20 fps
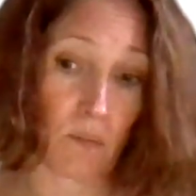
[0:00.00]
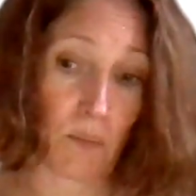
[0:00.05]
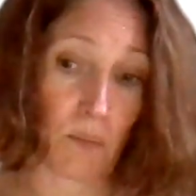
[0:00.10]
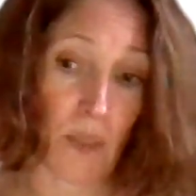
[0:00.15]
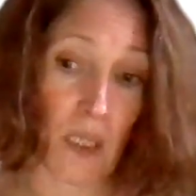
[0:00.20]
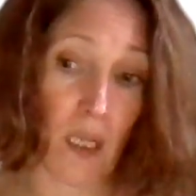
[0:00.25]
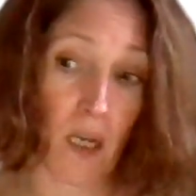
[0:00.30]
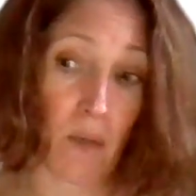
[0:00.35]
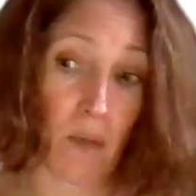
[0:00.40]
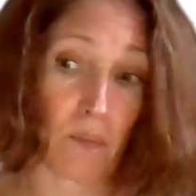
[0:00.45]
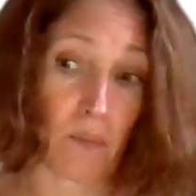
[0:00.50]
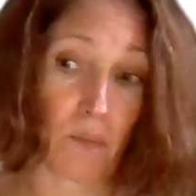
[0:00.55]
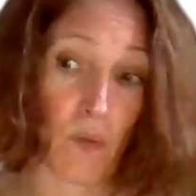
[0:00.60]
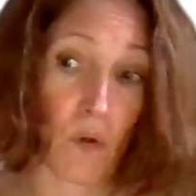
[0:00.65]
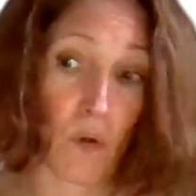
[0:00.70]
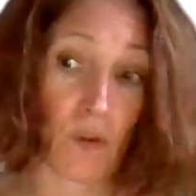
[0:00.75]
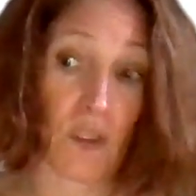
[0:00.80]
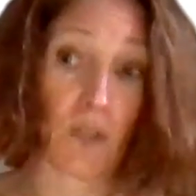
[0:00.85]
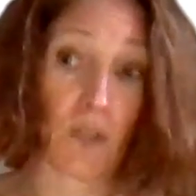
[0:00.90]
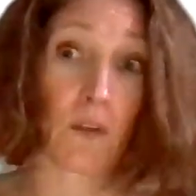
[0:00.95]
become
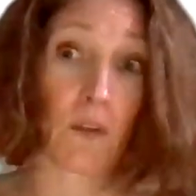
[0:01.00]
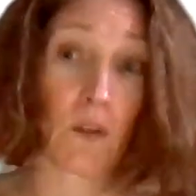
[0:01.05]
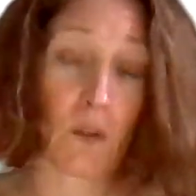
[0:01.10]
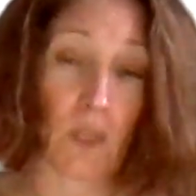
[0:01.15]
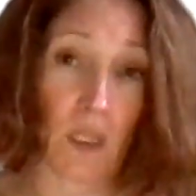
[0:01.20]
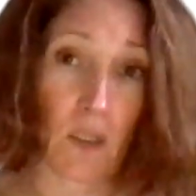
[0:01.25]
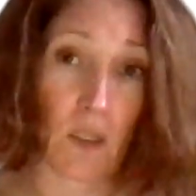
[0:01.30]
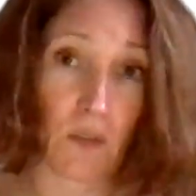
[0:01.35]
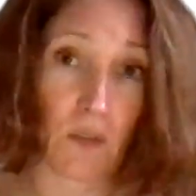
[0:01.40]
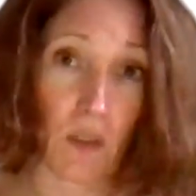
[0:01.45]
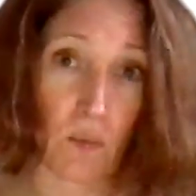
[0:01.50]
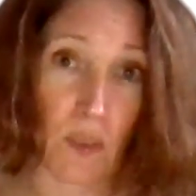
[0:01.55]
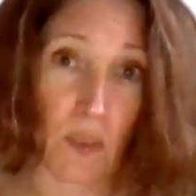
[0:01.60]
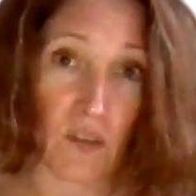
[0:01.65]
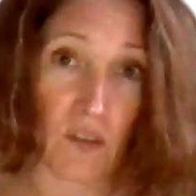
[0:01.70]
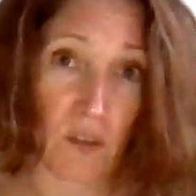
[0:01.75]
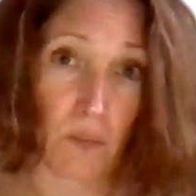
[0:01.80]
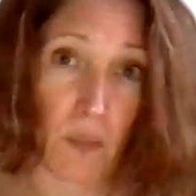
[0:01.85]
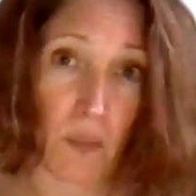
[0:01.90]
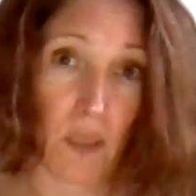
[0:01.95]
more difficult over the
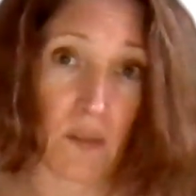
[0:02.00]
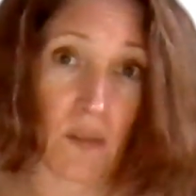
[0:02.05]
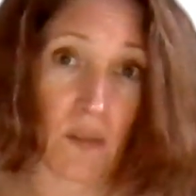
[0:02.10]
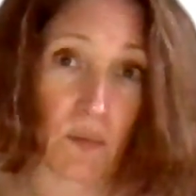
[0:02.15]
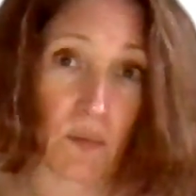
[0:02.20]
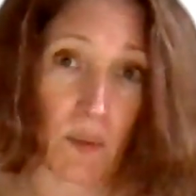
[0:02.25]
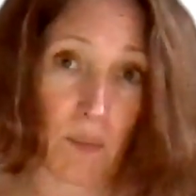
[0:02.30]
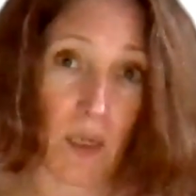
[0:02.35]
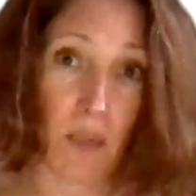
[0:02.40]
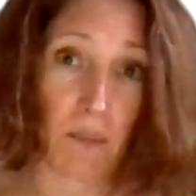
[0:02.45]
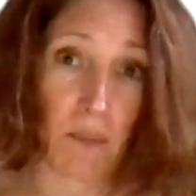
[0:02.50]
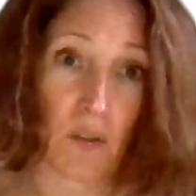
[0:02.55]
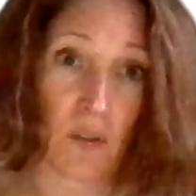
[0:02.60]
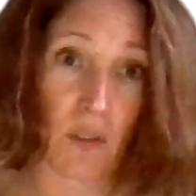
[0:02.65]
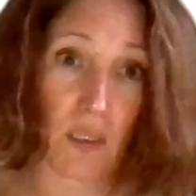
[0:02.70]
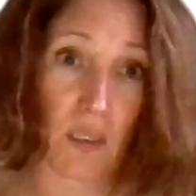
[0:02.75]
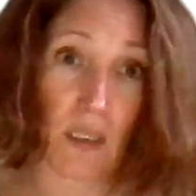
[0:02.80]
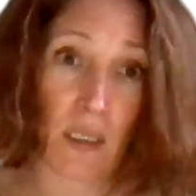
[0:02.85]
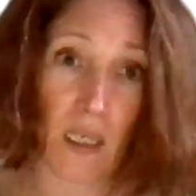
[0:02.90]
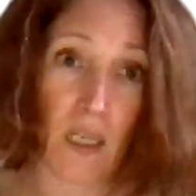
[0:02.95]
winter months, we might be
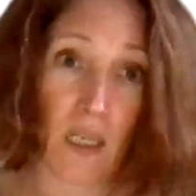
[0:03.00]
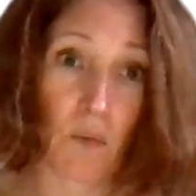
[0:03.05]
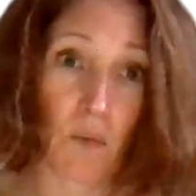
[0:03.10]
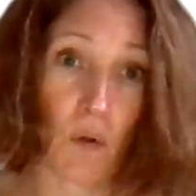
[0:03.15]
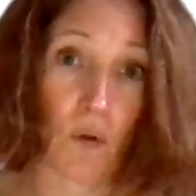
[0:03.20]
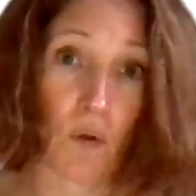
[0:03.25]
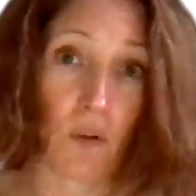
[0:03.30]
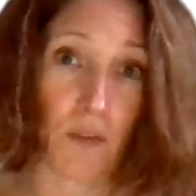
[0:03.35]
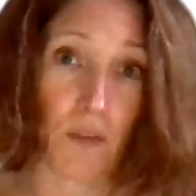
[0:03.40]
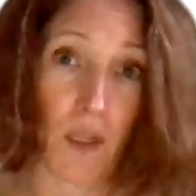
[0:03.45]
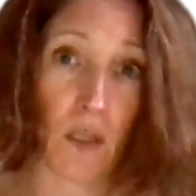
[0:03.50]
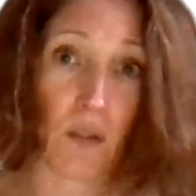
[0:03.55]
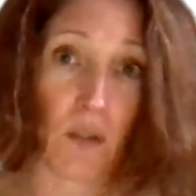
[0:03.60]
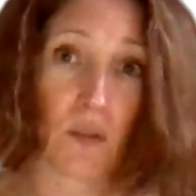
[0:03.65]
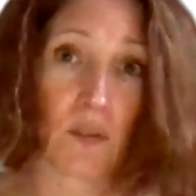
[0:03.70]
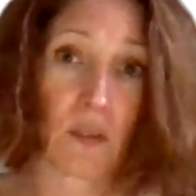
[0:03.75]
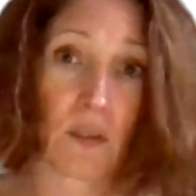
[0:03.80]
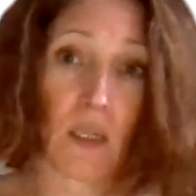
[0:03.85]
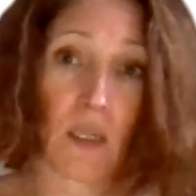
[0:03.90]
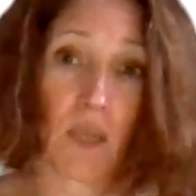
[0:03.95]
doing again more of
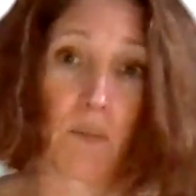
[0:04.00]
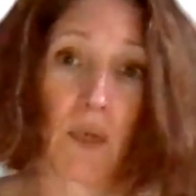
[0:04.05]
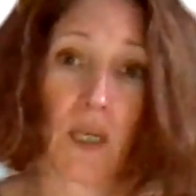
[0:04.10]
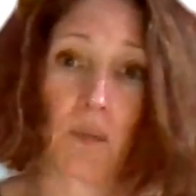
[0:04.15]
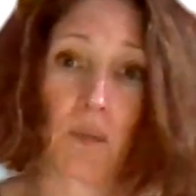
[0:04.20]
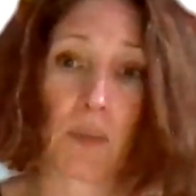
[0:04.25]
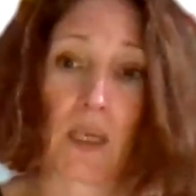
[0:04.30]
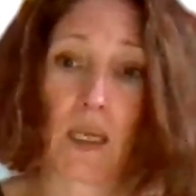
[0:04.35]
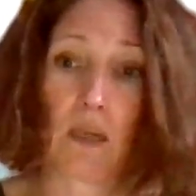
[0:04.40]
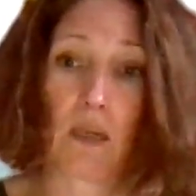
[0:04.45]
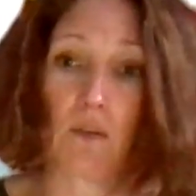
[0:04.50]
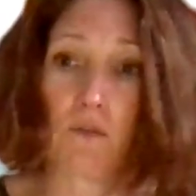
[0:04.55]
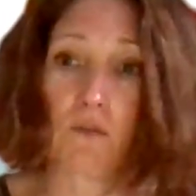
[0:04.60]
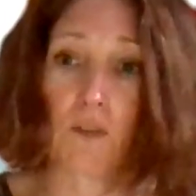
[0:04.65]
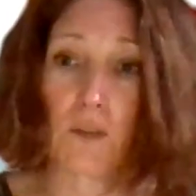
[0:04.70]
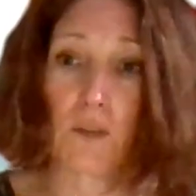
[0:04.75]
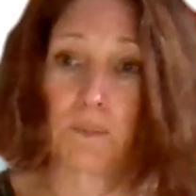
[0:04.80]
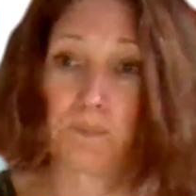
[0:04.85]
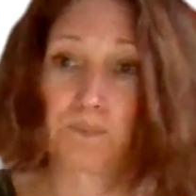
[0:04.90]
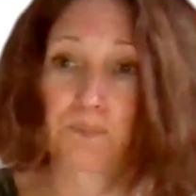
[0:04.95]
those. They might be
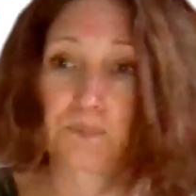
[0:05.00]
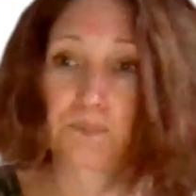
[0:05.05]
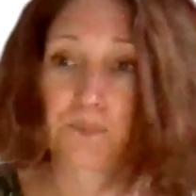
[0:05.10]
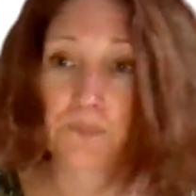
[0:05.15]
helpful.